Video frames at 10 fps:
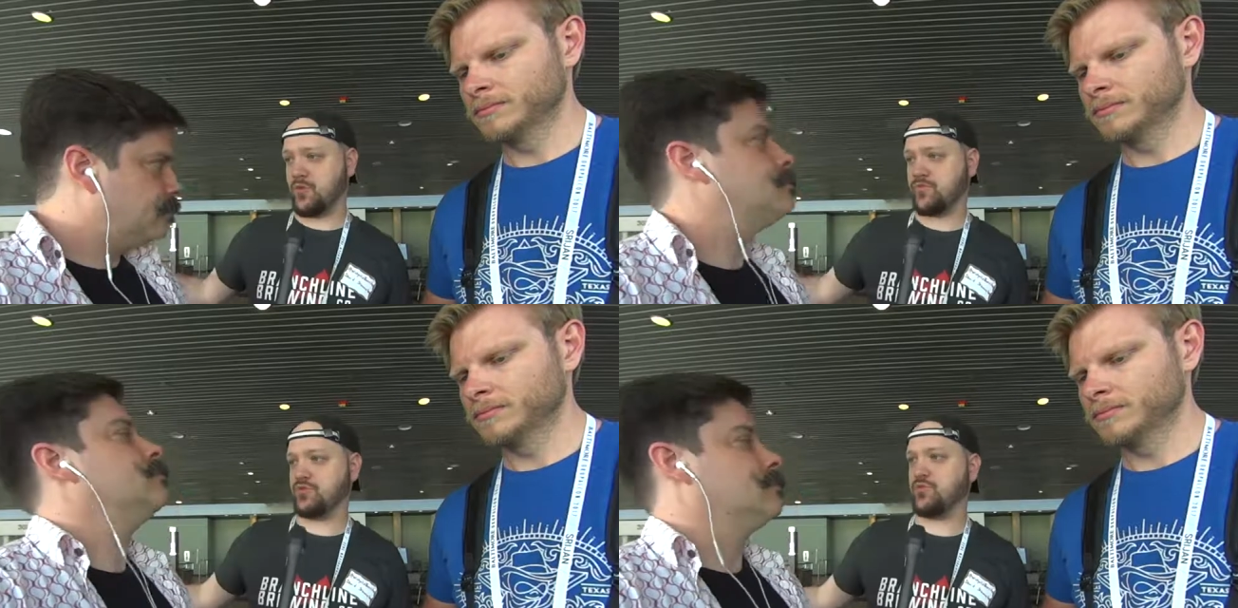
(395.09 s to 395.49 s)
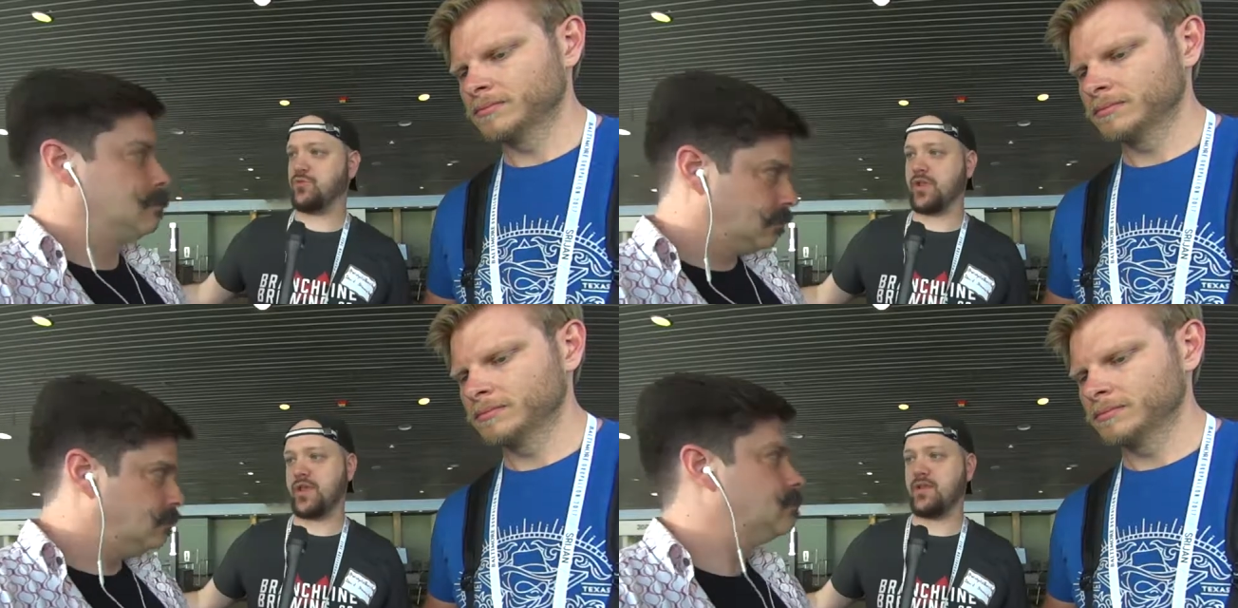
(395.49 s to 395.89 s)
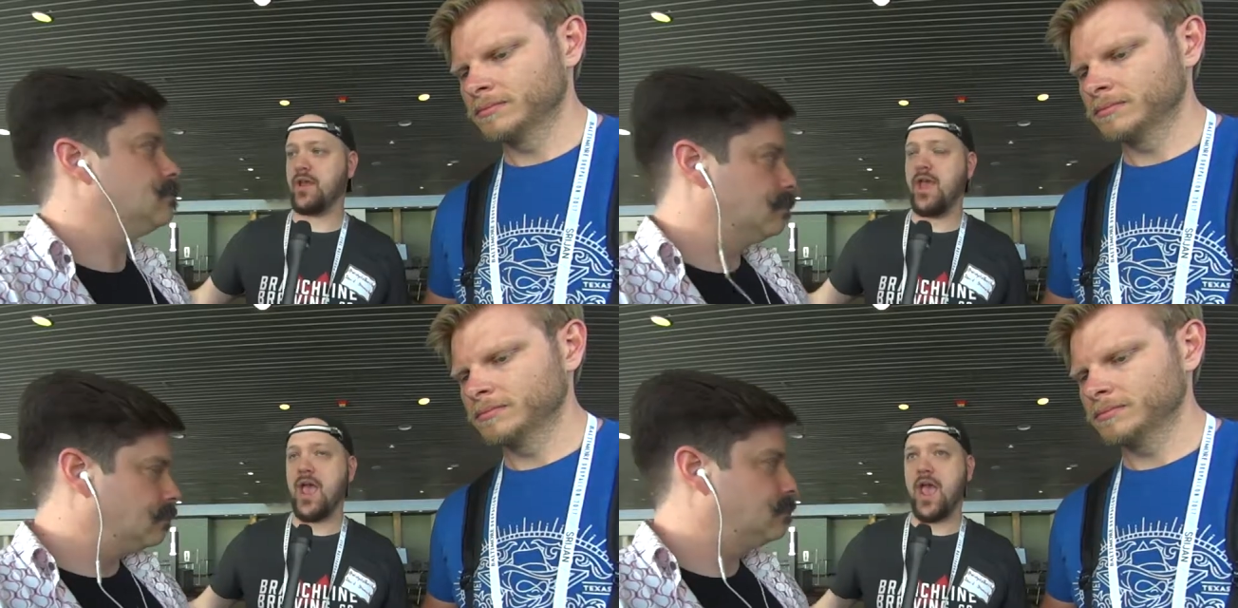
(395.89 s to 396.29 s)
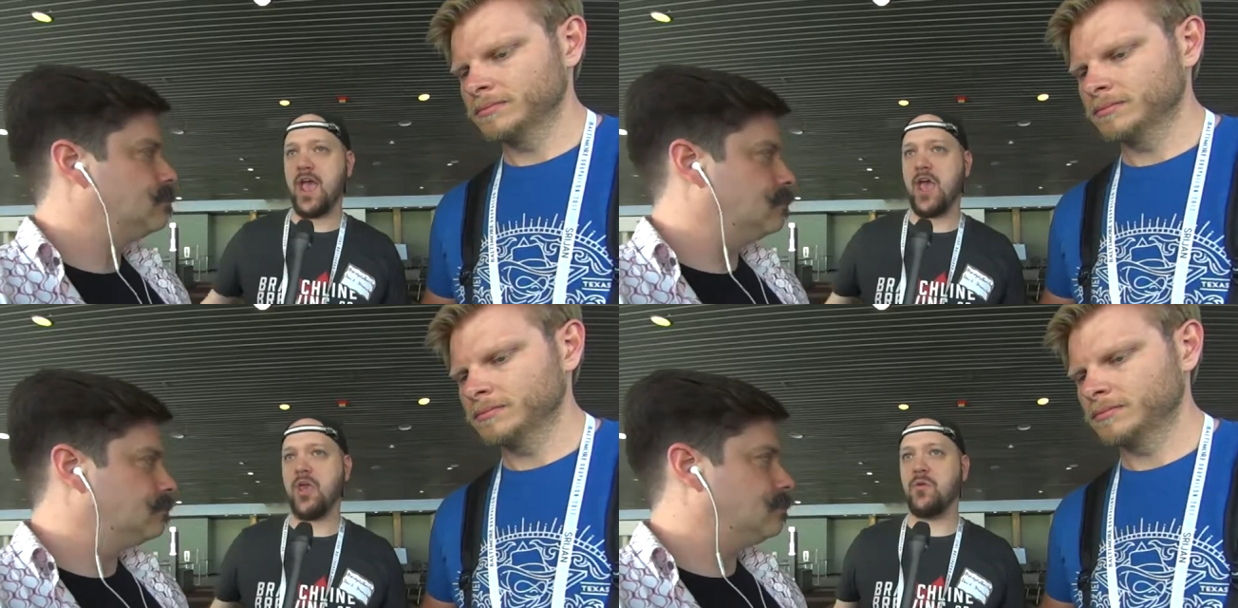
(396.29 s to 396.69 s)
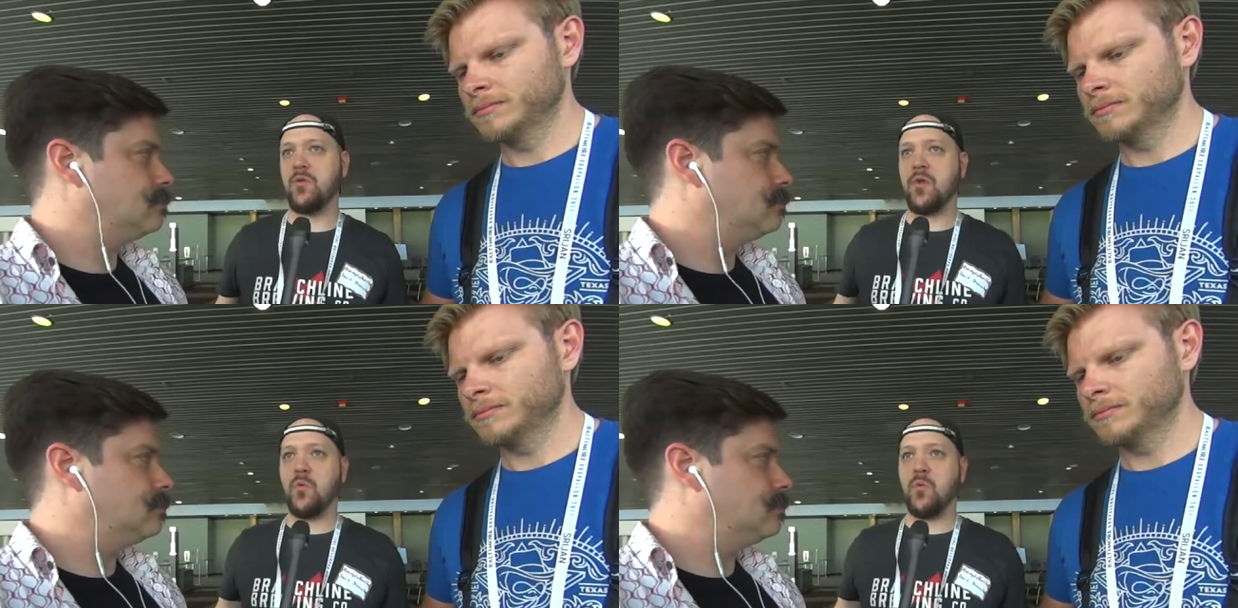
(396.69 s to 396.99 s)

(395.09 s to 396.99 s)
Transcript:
Speaker 1: move to Drupal 8. And